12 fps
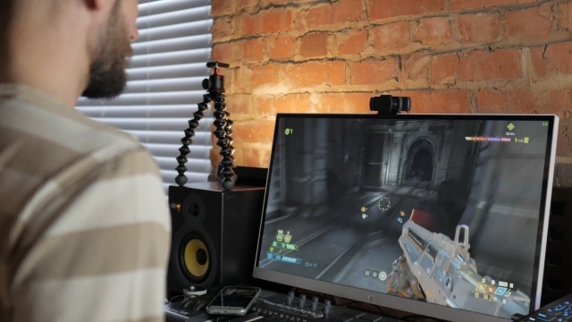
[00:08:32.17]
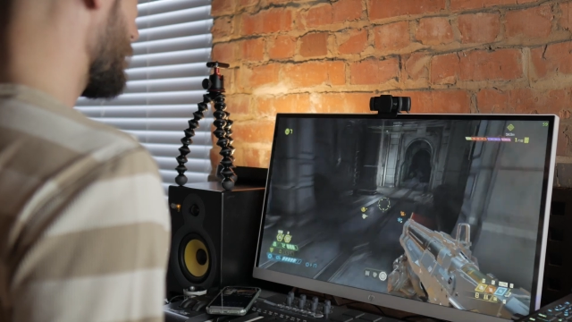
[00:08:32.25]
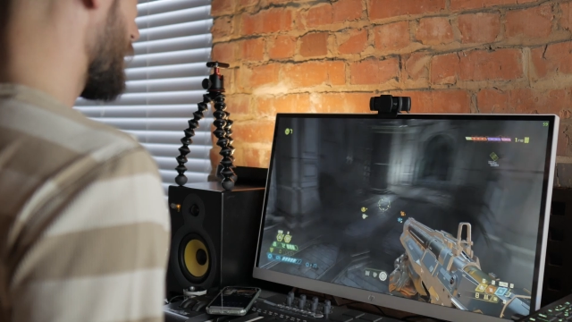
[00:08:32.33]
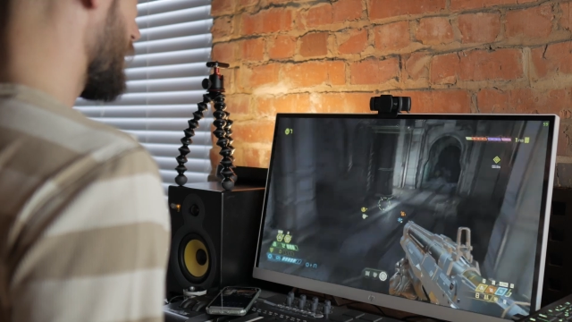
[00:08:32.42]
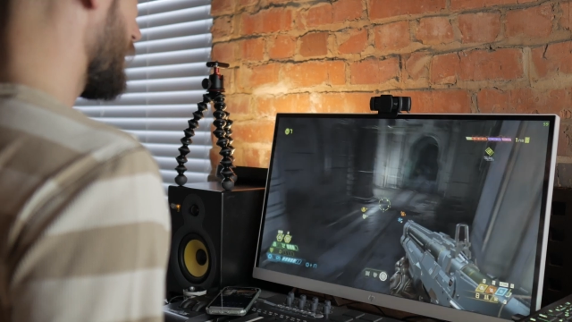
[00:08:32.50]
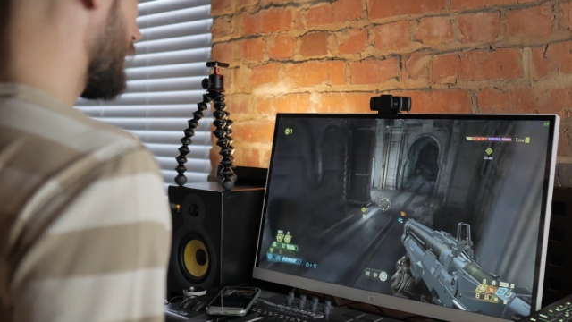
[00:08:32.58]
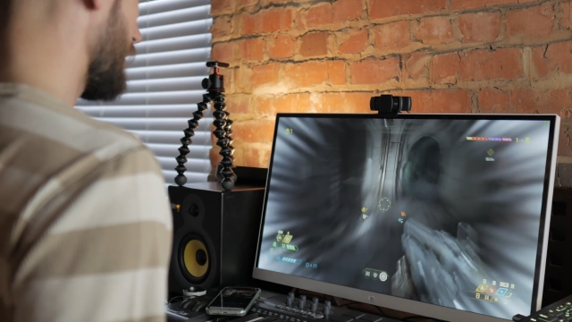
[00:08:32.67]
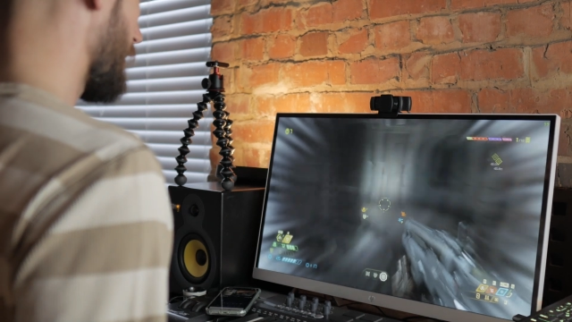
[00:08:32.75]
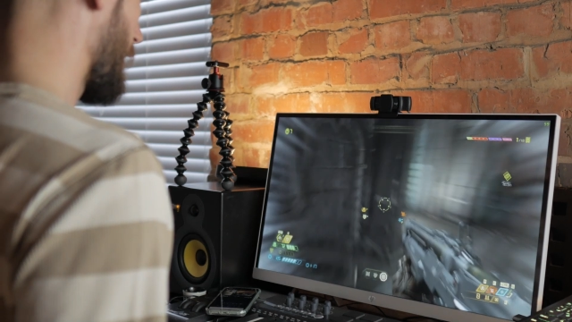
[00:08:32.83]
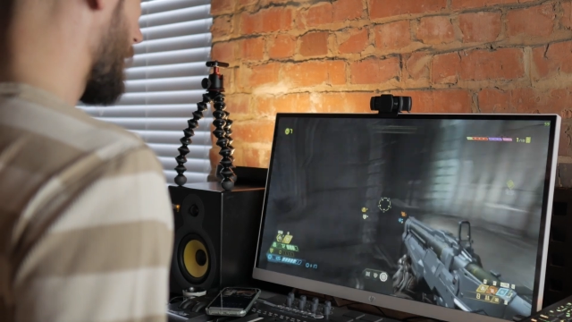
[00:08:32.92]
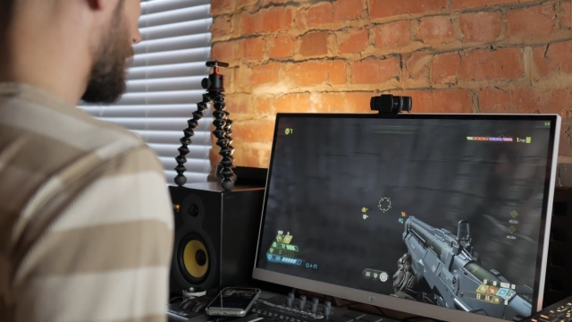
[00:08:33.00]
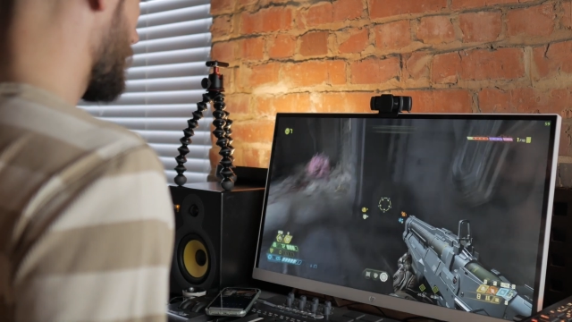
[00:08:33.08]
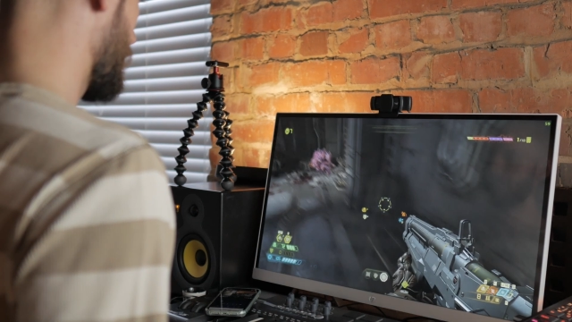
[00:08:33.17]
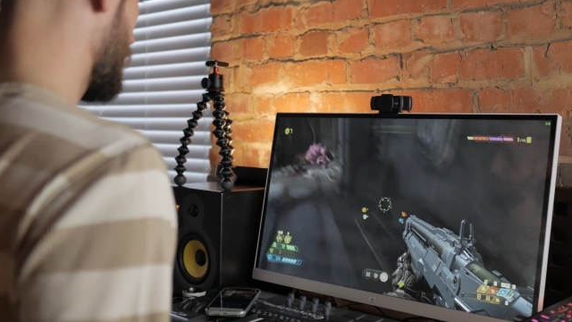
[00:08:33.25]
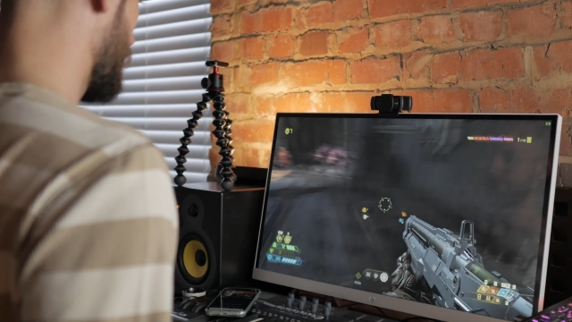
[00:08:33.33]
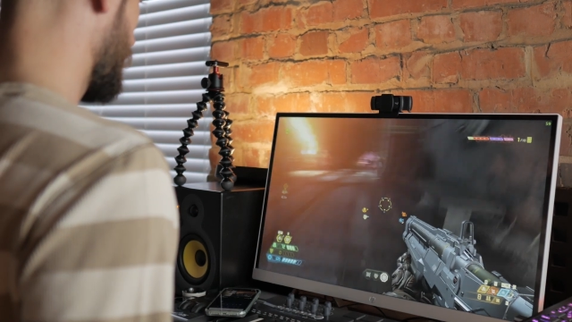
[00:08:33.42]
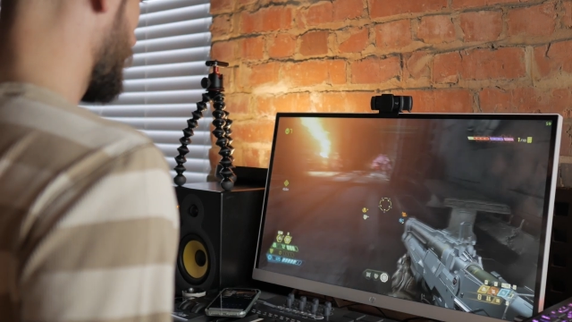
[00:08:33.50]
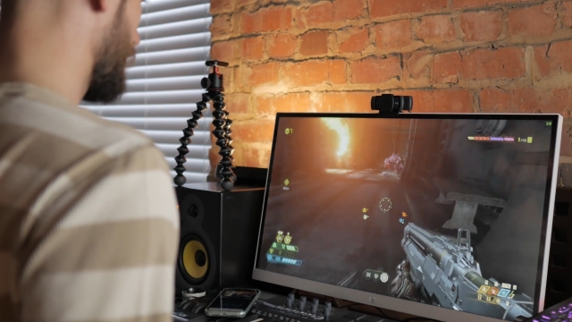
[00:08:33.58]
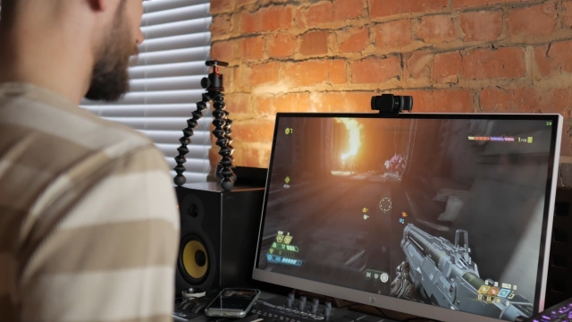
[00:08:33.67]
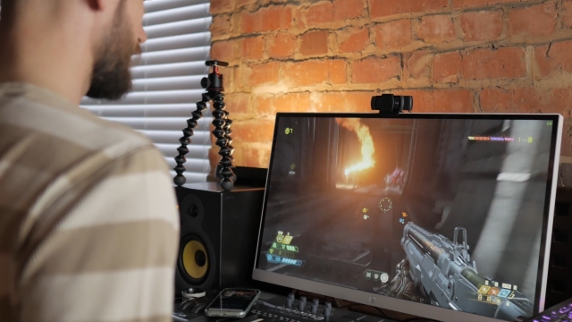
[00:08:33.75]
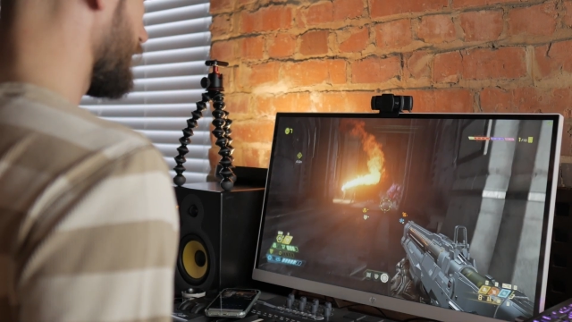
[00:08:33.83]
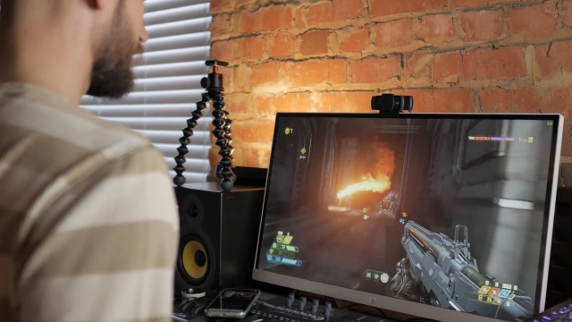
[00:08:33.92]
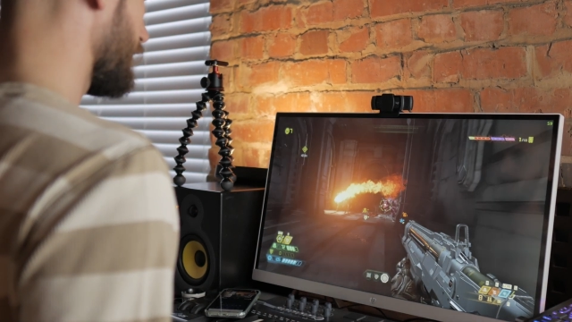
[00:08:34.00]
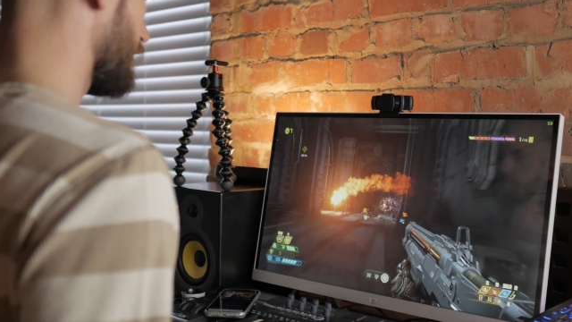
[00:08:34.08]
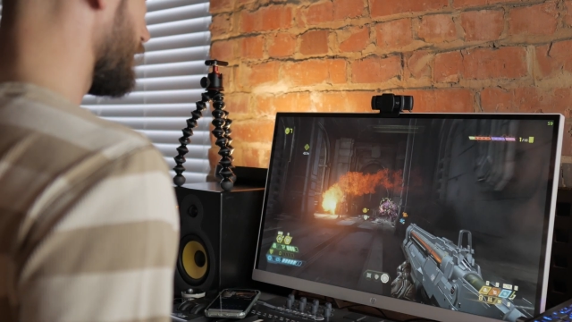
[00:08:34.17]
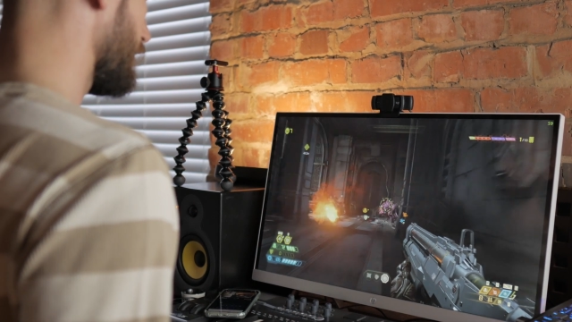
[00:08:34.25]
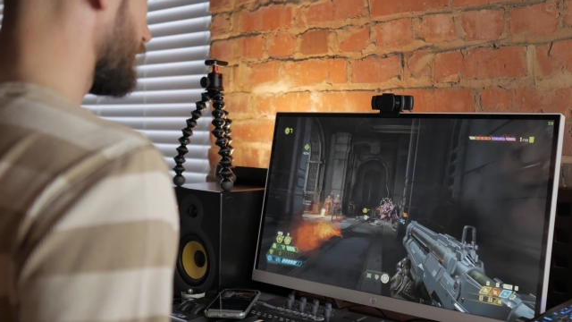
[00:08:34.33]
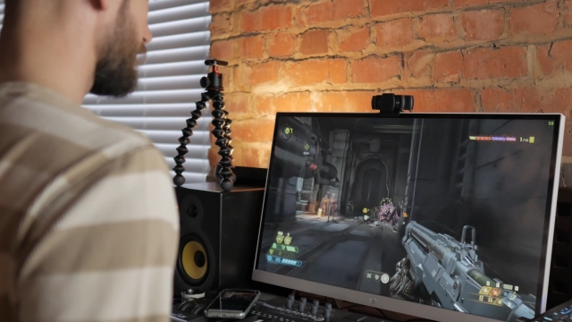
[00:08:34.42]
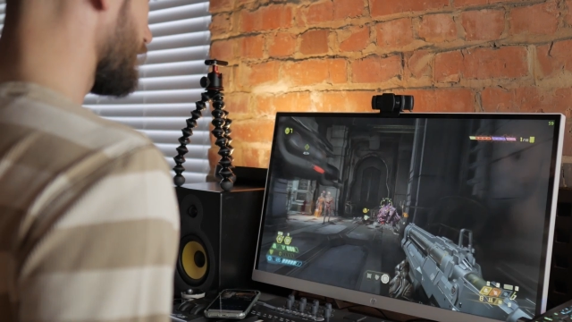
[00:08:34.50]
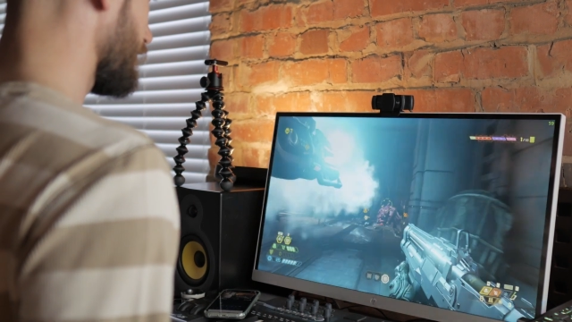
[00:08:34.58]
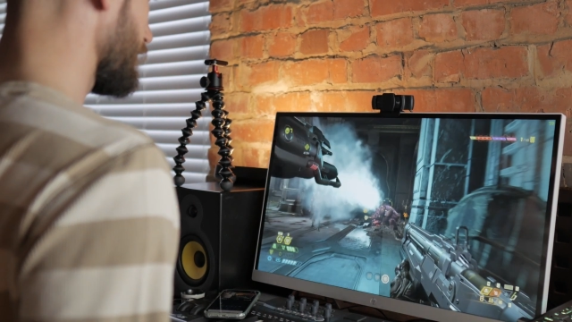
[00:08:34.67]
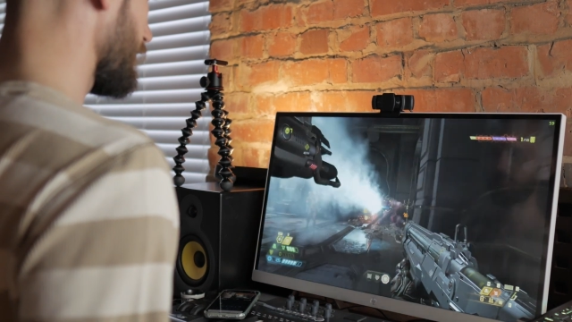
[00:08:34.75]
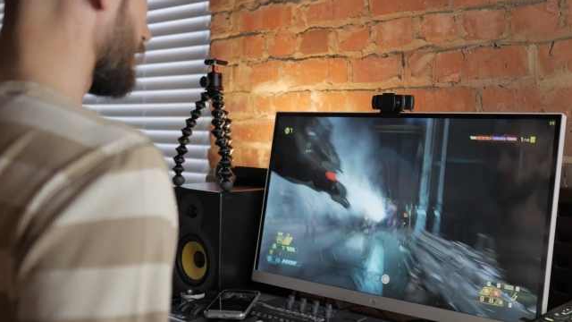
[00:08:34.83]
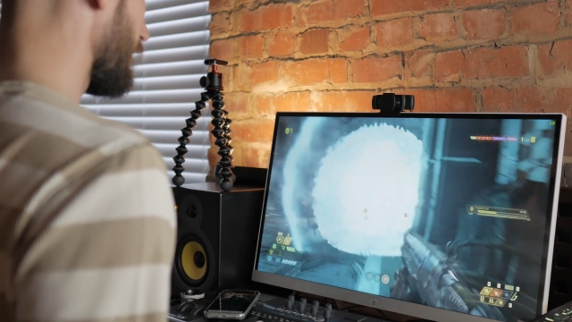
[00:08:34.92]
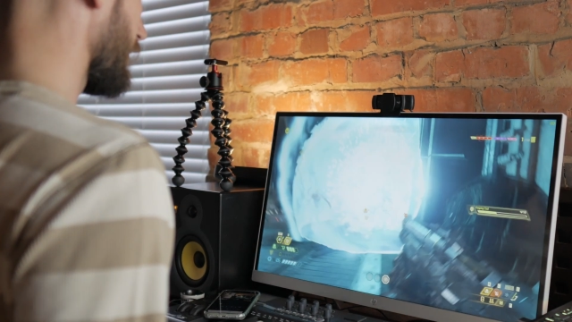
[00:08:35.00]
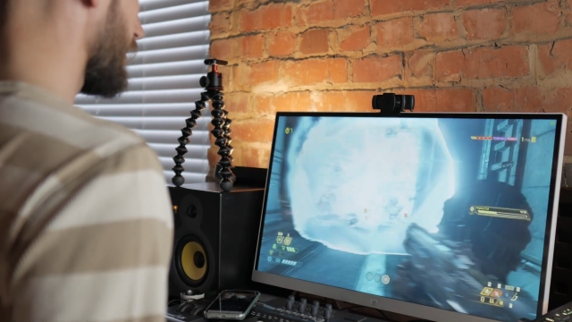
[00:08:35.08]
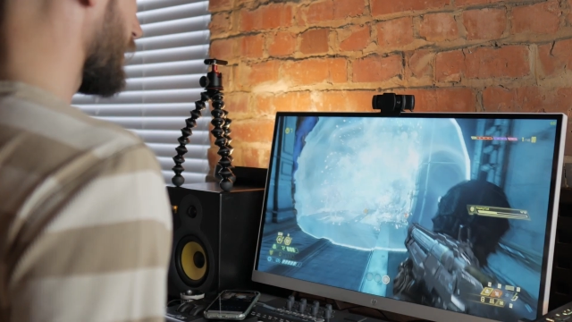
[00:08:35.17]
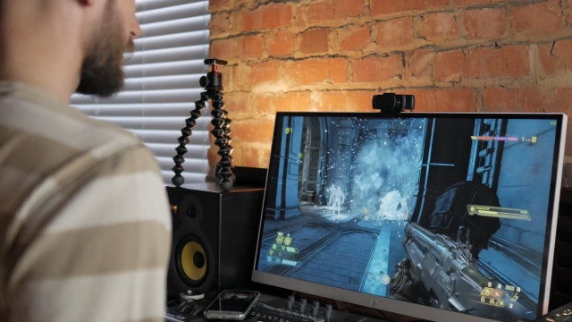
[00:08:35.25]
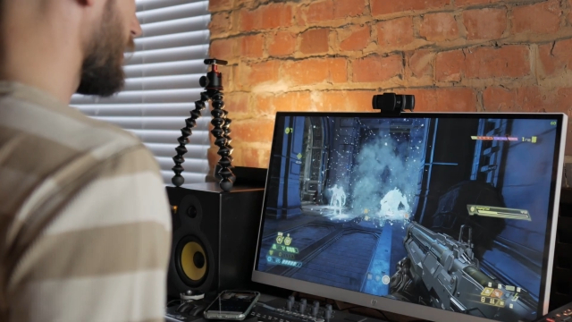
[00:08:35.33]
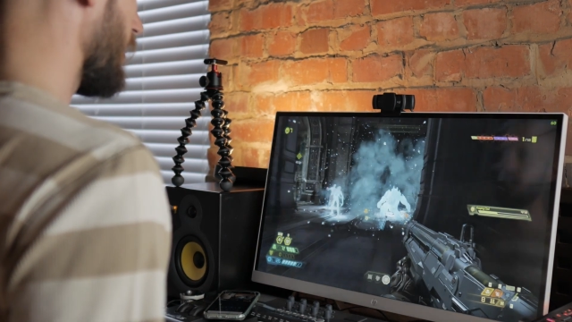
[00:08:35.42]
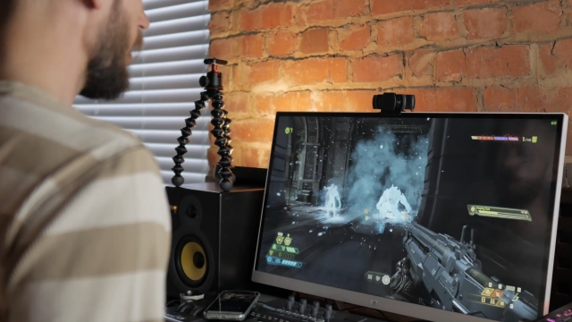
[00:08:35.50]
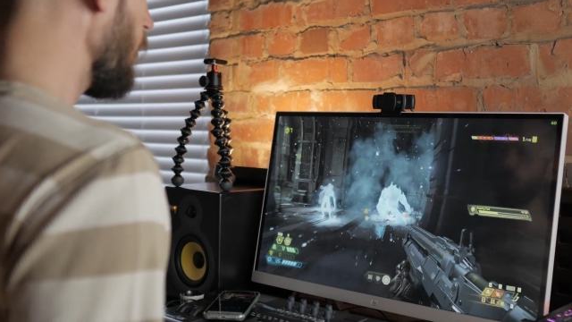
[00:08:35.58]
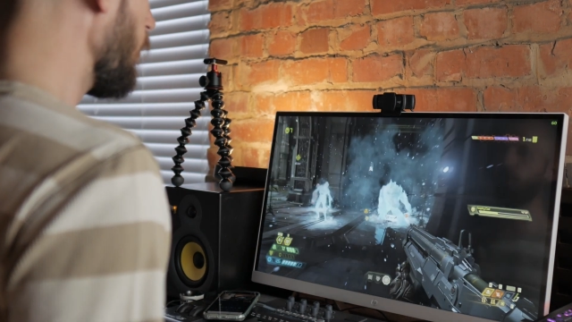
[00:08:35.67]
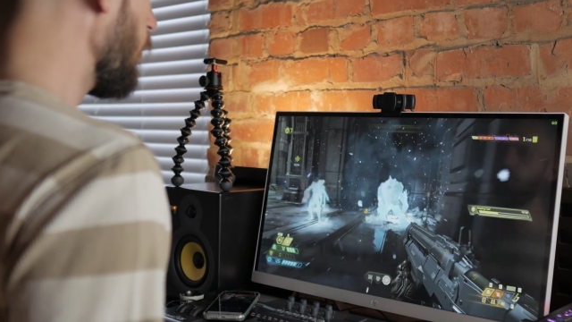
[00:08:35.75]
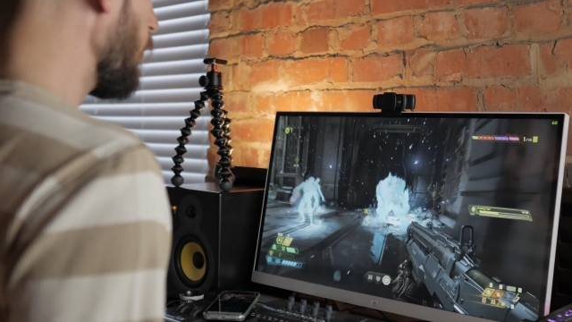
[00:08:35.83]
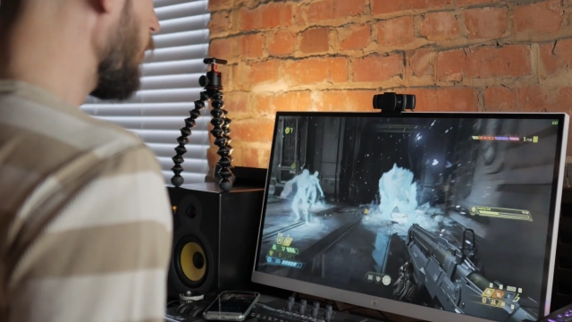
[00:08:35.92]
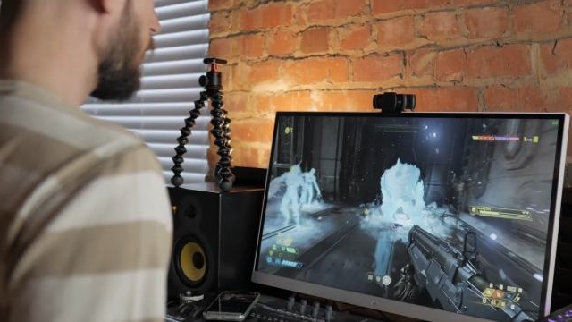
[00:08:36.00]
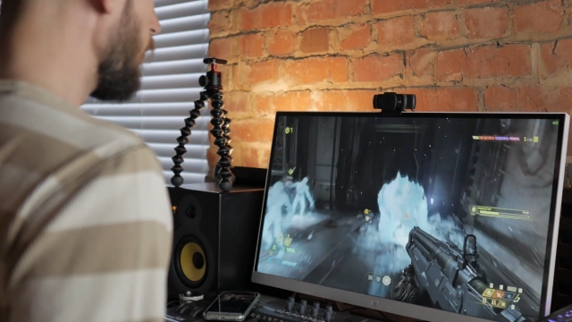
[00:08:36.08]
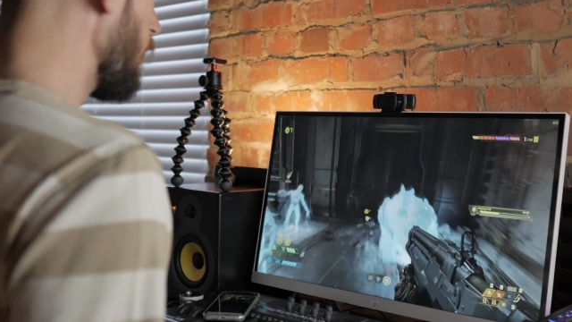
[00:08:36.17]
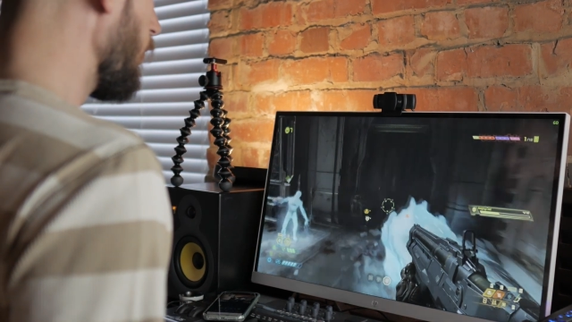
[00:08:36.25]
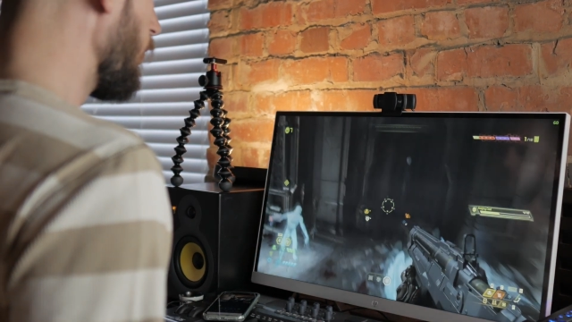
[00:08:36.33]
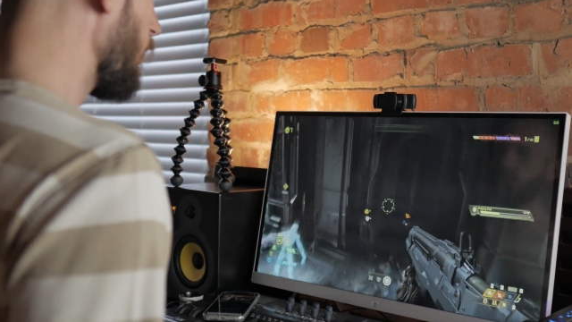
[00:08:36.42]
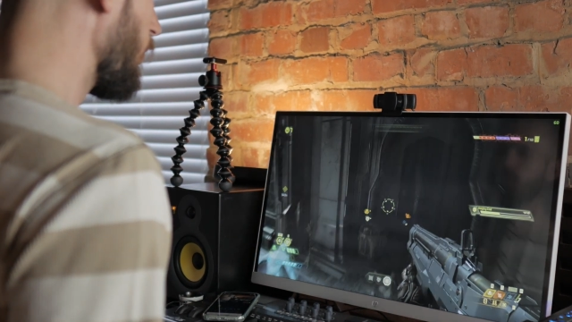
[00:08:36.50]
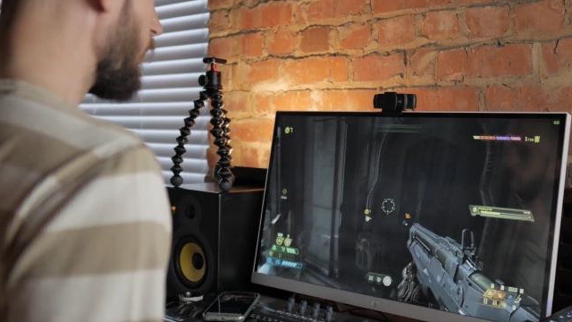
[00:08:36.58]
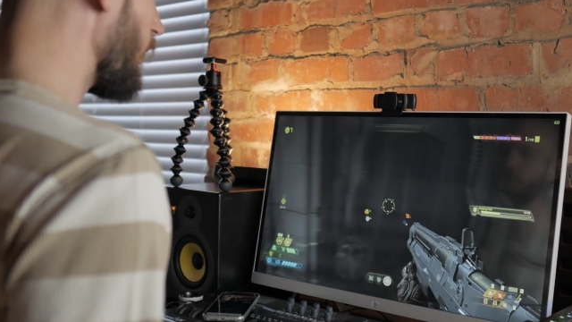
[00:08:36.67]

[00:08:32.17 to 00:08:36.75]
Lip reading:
No face is visible, so there are no lips to read.